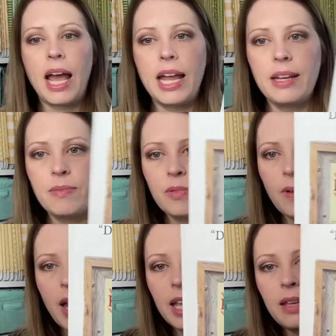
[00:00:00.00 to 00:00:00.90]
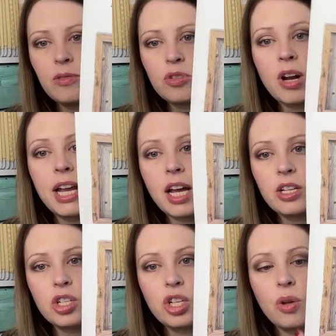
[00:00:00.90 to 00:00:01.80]
I, I try
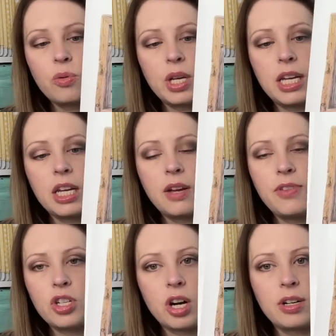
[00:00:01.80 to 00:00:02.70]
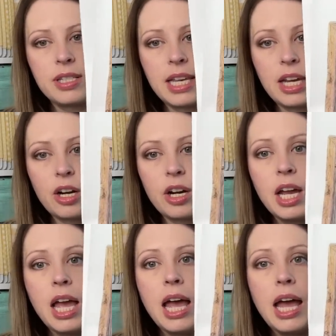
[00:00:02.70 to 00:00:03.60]
not to show any of the charts here.
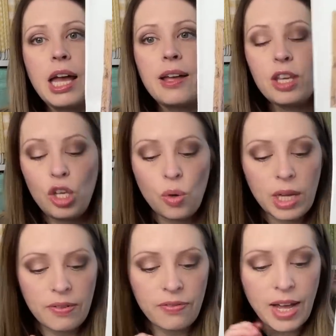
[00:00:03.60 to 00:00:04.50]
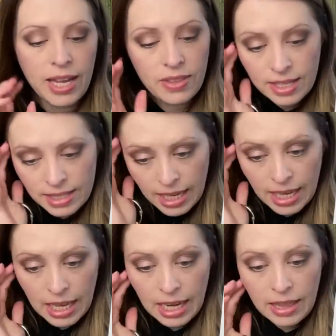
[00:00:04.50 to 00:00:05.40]
You can find this
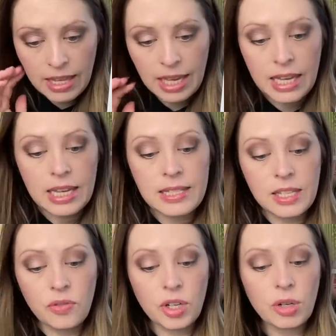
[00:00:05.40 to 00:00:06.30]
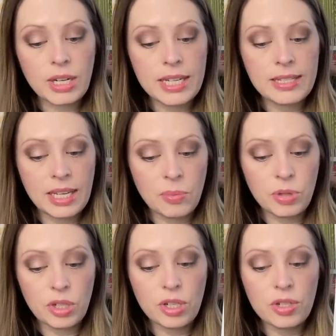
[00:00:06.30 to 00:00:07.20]
in the Silver Creek
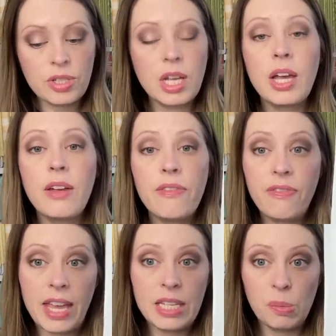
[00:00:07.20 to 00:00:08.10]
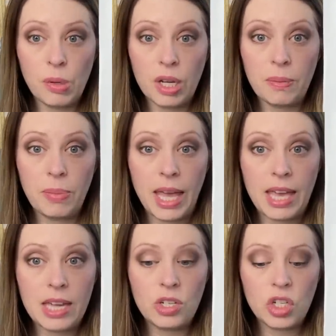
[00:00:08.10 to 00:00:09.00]
Samplers Facebook
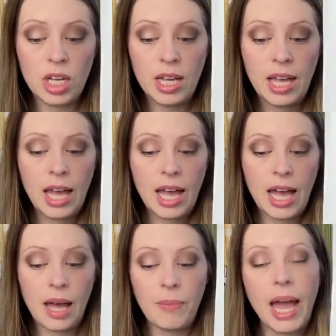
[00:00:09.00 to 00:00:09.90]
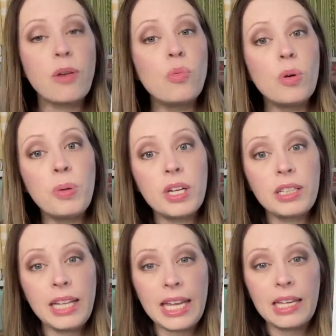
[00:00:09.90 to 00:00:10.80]
page. Um, I will put a
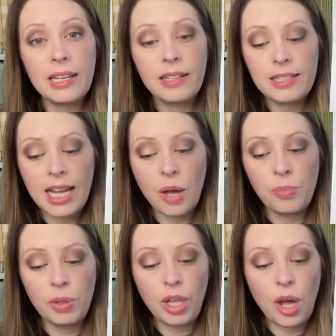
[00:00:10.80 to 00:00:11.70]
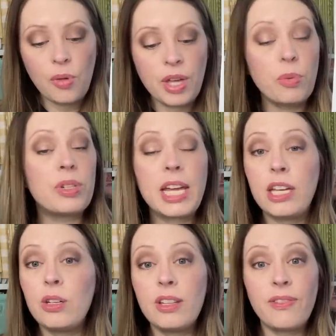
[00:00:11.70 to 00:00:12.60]
link down below that will
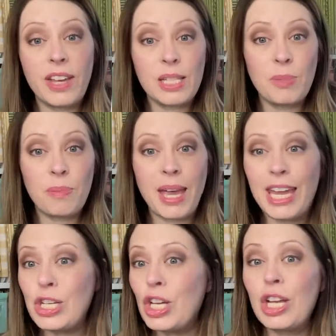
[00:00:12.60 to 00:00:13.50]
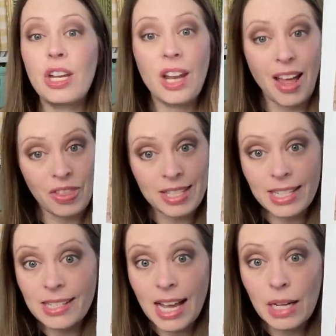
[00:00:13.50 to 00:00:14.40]
take you to the Facebook page, not this
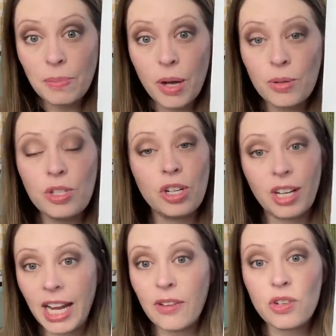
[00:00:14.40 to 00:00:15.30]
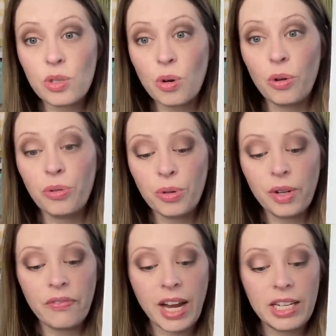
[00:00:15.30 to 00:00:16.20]
exact post. You're going to have to scroll through
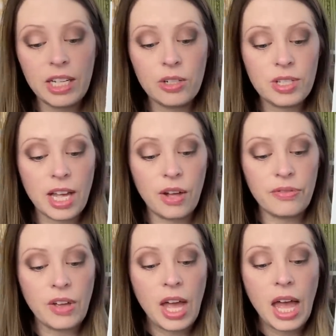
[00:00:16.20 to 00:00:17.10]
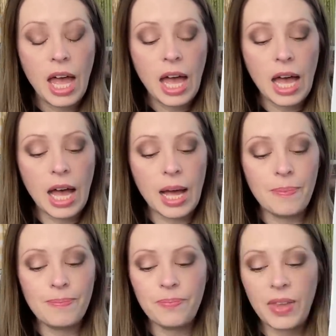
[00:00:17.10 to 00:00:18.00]
and find it yourself.
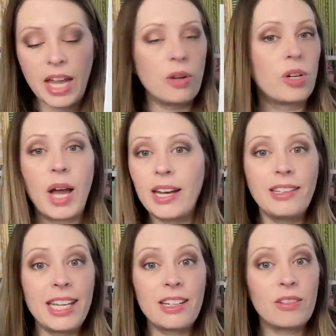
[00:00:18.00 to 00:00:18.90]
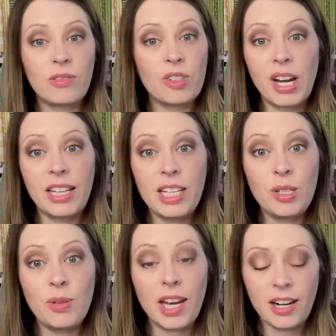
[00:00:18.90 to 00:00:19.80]
Um, I don't know how to link directly
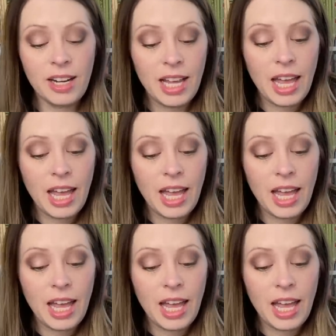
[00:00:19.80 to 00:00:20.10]
to there.